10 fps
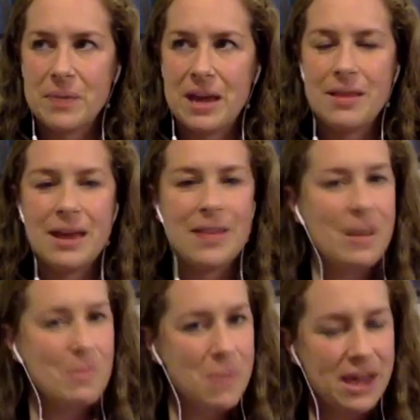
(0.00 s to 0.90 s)
And
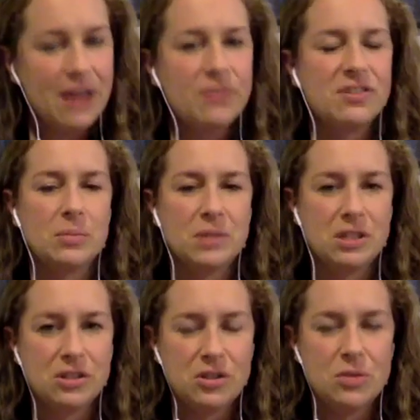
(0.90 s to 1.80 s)
that may have something
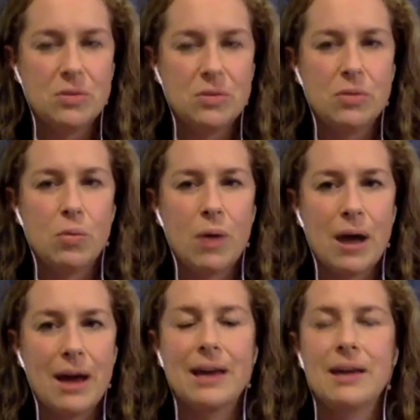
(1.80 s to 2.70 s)
to do with
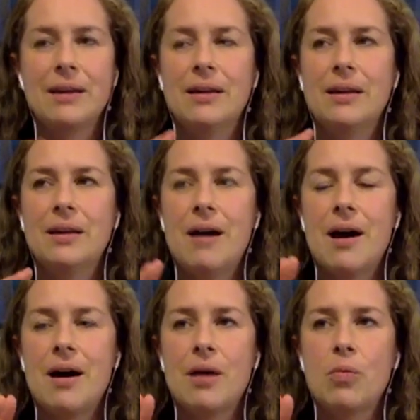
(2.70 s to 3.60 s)
why
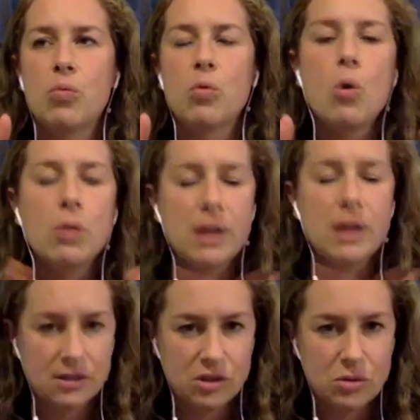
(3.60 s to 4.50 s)

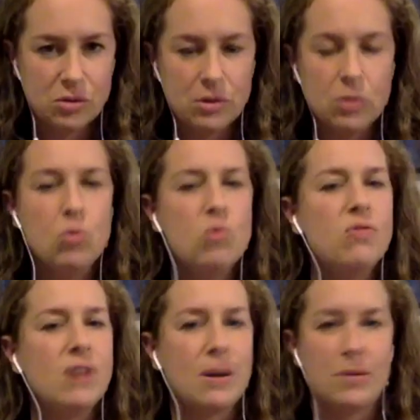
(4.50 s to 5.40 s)
rolling to an oo
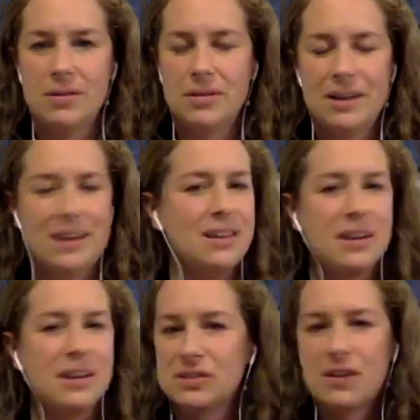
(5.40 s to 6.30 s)
vowel at the end of
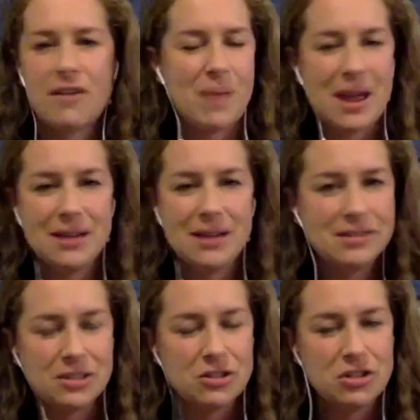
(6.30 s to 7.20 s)
a soft
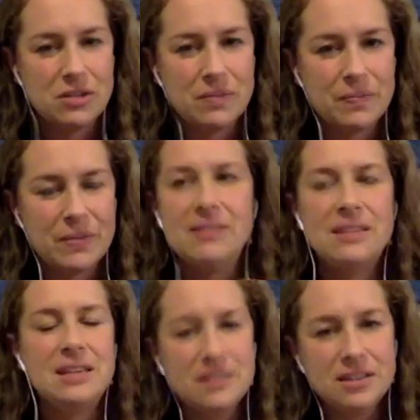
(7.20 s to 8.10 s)
passage is
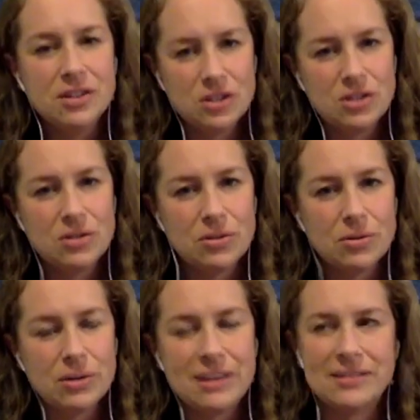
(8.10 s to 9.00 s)
easier to
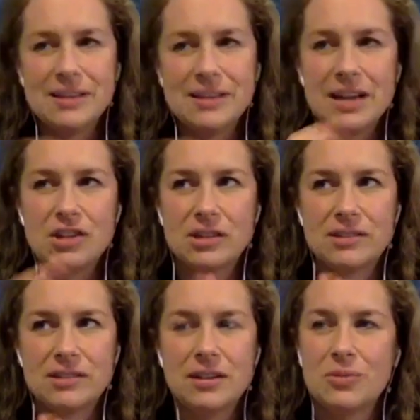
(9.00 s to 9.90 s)
do. It's not just
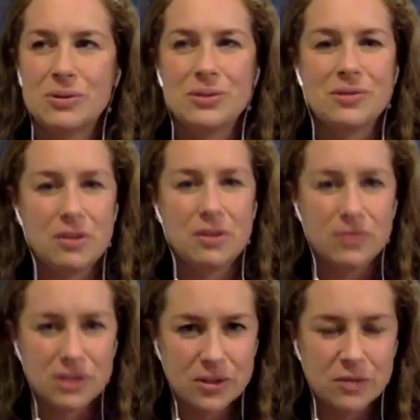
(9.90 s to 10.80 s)
that it's reducing
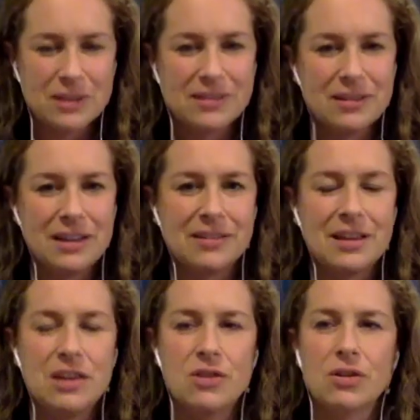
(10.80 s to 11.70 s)
overtones, but it's that
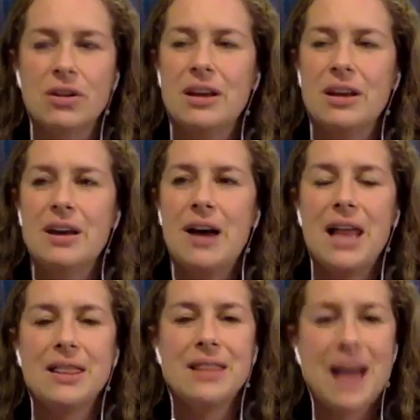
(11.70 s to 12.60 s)
you're
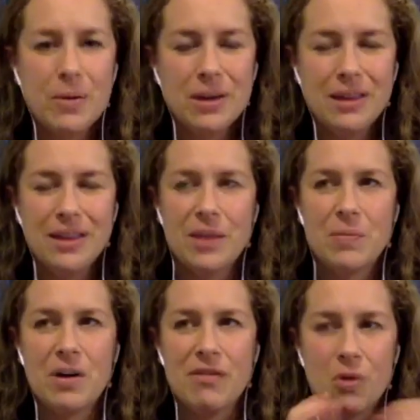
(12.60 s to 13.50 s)
allowing them
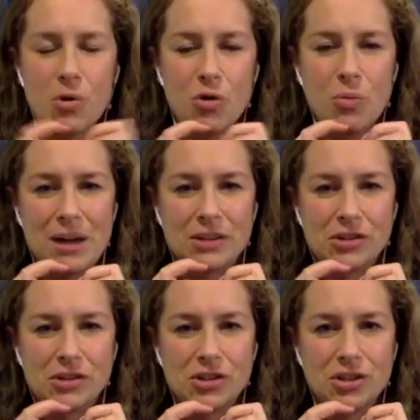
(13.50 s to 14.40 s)
a vocal
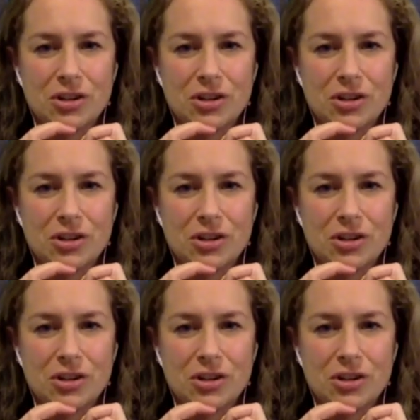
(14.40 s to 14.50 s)
posture